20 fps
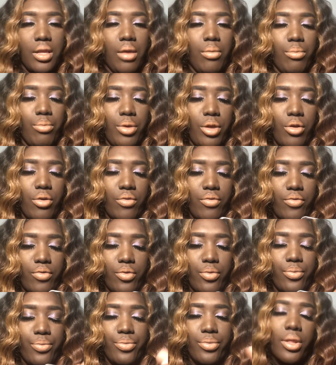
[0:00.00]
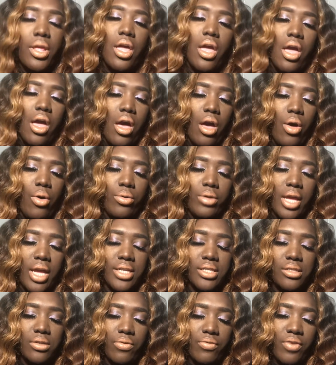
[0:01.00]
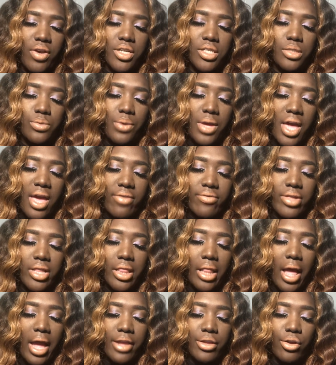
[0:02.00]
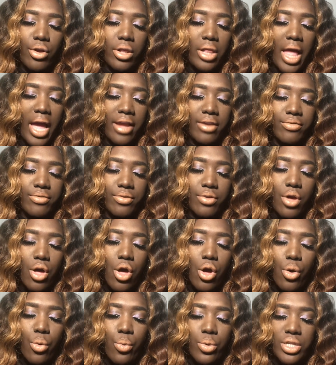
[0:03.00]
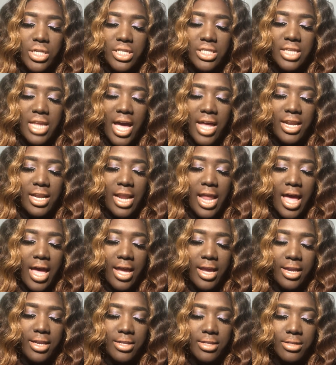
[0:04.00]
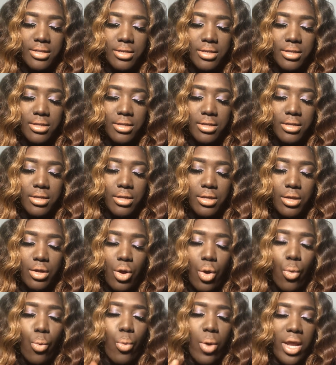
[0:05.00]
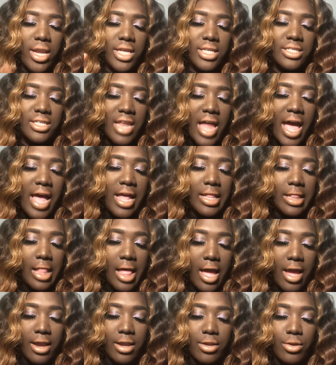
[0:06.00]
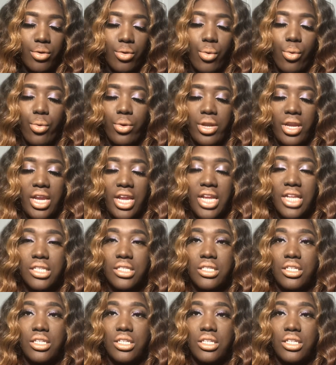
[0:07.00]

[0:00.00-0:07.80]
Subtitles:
Beautiful. Okay, so first we have align your life. What is not aligned? What is not aligned or needs to